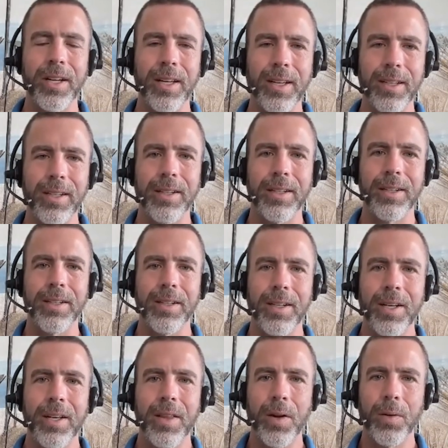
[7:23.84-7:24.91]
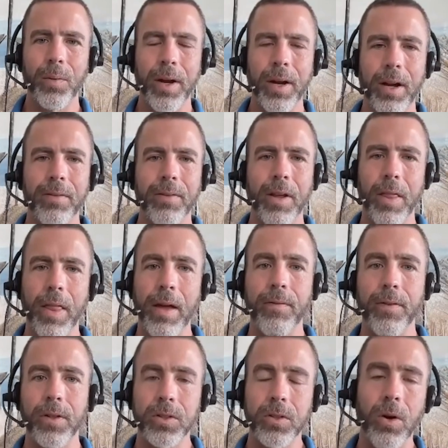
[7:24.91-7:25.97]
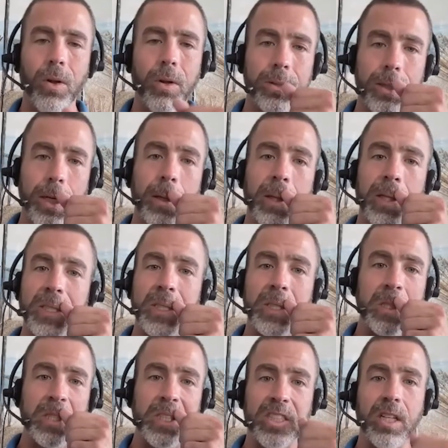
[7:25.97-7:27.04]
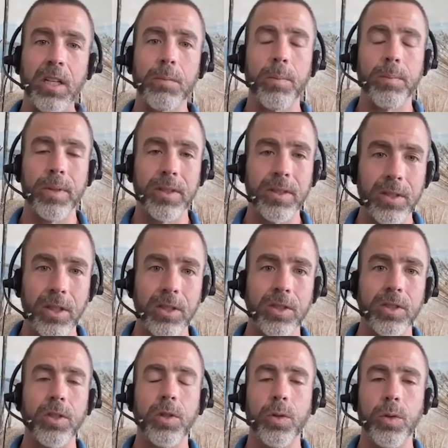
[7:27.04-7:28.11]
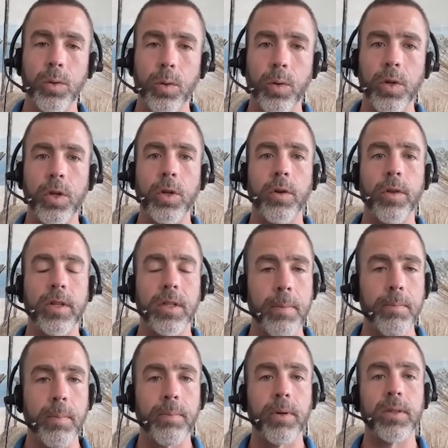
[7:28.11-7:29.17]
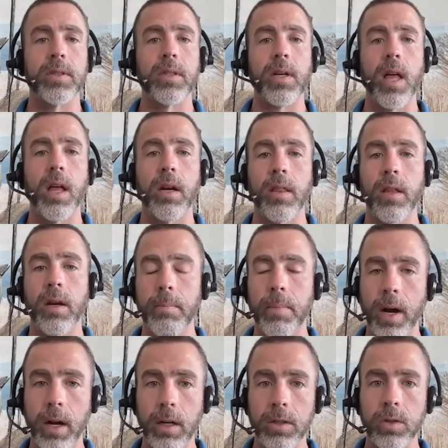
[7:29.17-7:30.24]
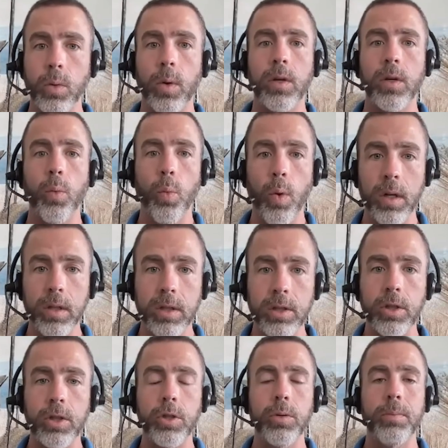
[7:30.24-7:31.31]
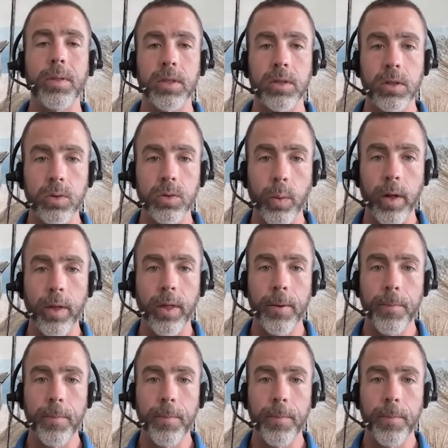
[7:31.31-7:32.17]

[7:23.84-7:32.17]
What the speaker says: and that right off on that first call, it's like, this is a sellable business. You're the type of personality that a buyer is going to want to do business with.